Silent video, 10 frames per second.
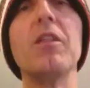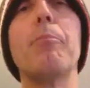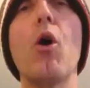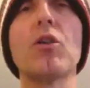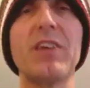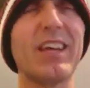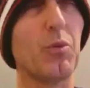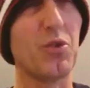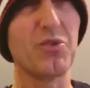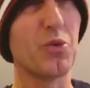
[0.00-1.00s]
in the box. I think
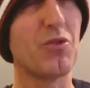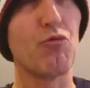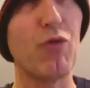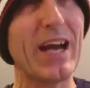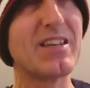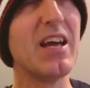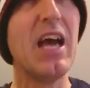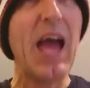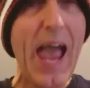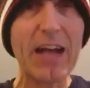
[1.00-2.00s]
it was it right
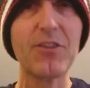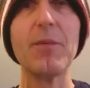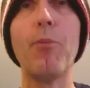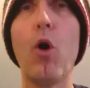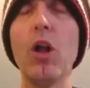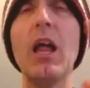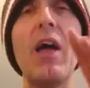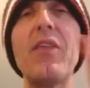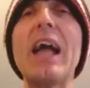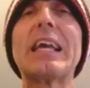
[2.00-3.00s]
head of the ball.
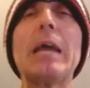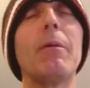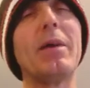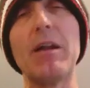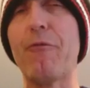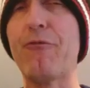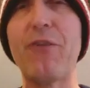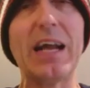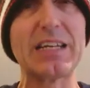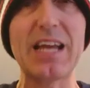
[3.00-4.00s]
Their keeper made a
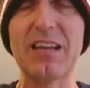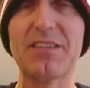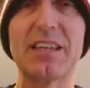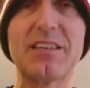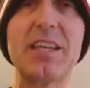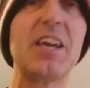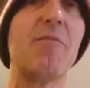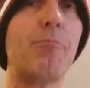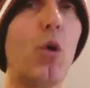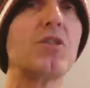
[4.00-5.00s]
fantastic
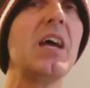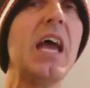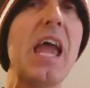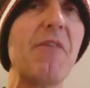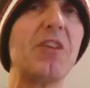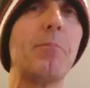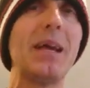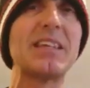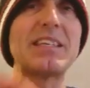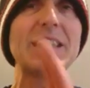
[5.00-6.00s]
save. But if it had
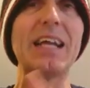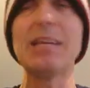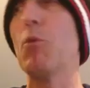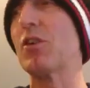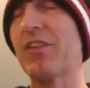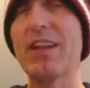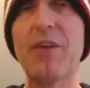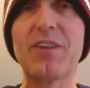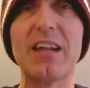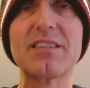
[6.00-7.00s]
been slightly more to the
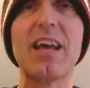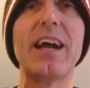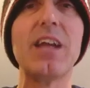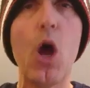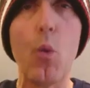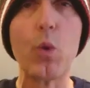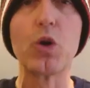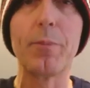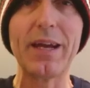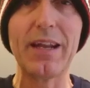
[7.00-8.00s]
left-hand side, we
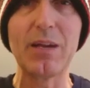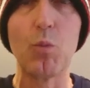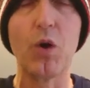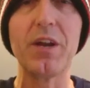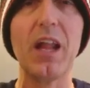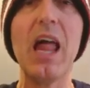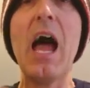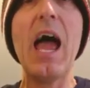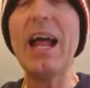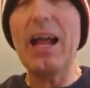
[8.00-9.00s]
would have been leading 1-0.
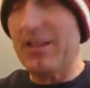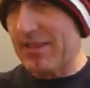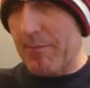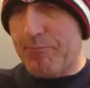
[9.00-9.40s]
The